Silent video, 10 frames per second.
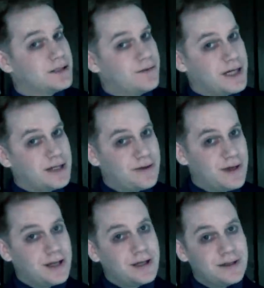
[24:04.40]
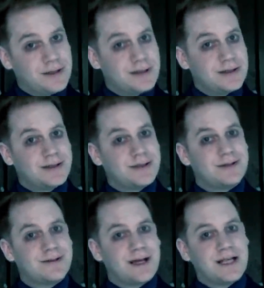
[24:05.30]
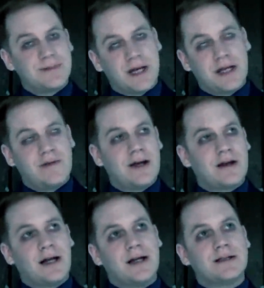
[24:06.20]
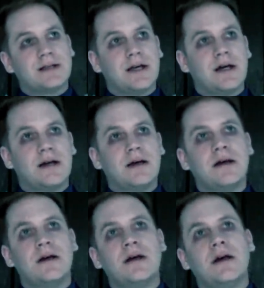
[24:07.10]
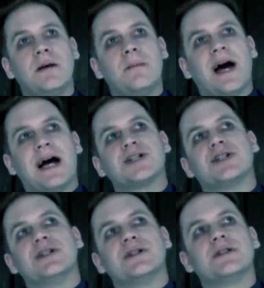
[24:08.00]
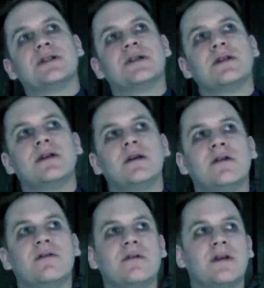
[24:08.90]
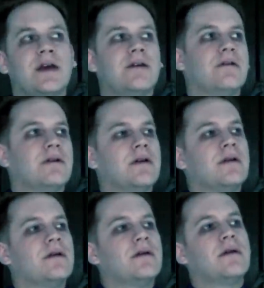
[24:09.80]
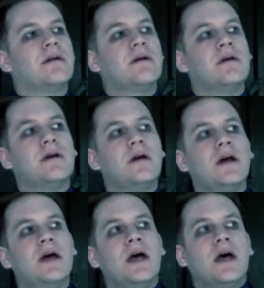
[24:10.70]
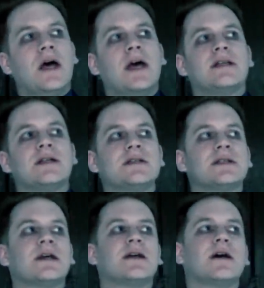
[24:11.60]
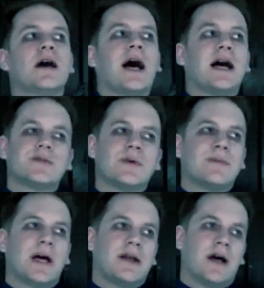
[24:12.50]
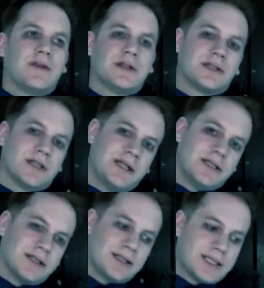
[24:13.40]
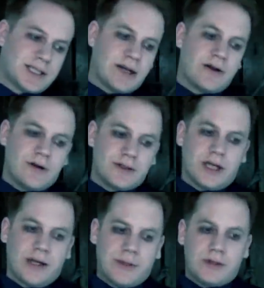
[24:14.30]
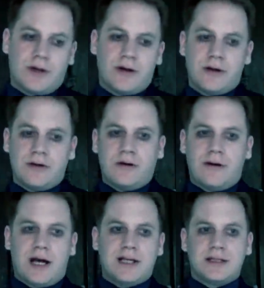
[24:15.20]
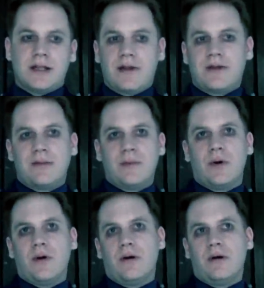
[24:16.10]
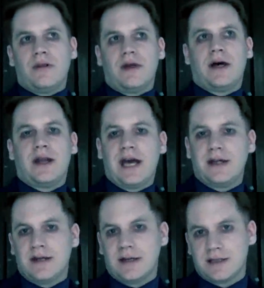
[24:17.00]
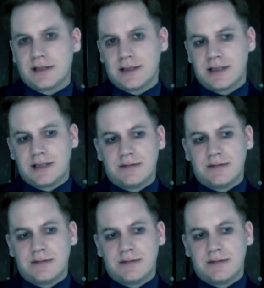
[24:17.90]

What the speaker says: great thinkers, as many of our clans are, passionate kindred. It is, as with many others, to easily stereotype the Toreador as nothing more than hedonists,